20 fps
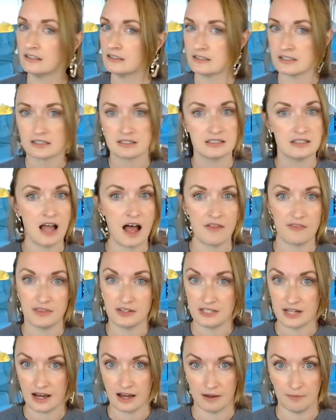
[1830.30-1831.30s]
this is not the
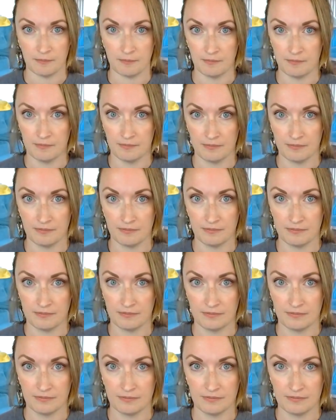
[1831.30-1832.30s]
time.
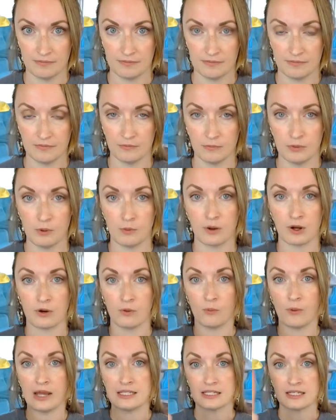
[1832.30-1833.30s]
We want to
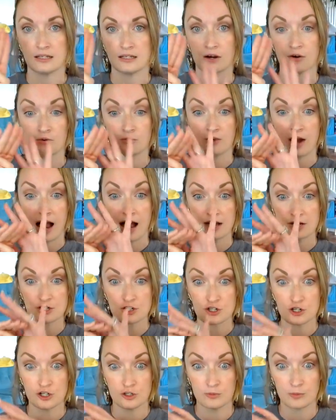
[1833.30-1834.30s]
wait till our
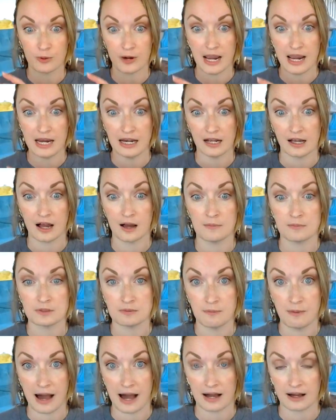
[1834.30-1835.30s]
rational brain comes
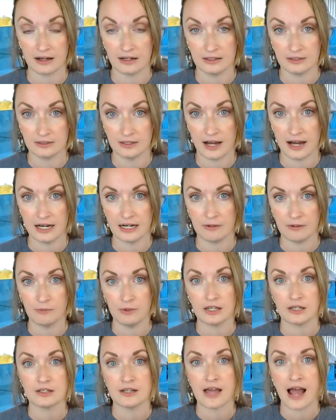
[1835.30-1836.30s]
back online and we
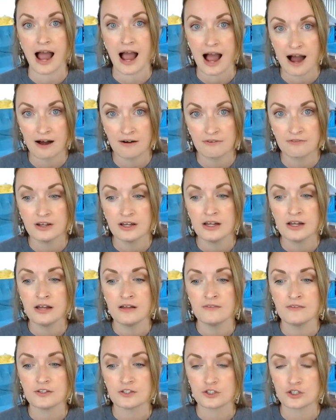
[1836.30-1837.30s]
can have
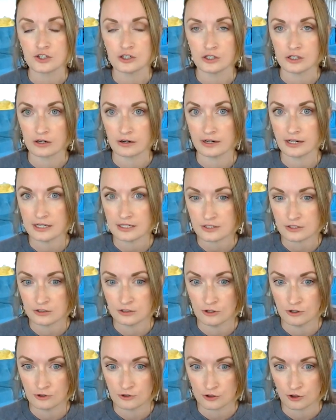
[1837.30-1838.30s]
this curious,
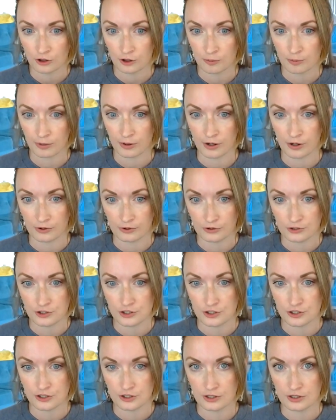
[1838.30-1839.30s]
neutral approach.